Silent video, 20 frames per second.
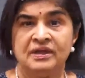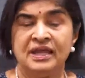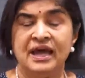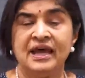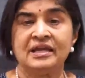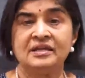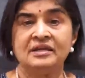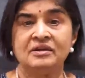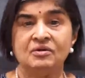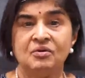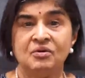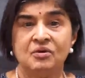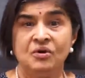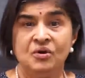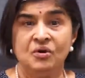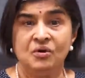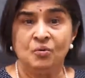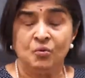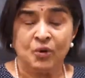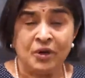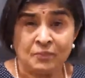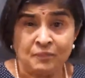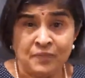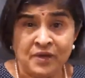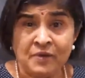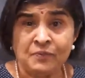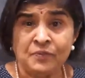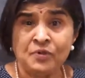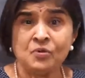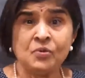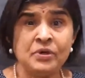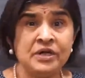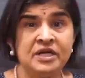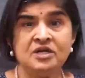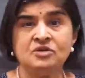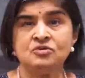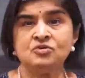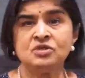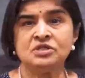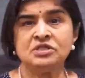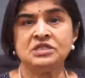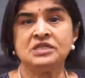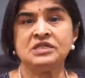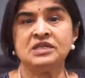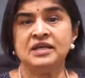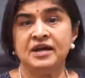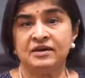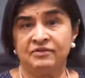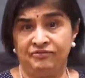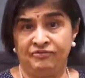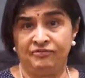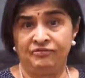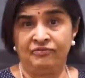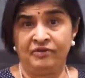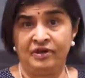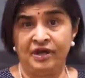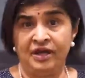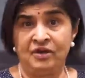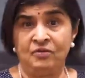that when people were interested enough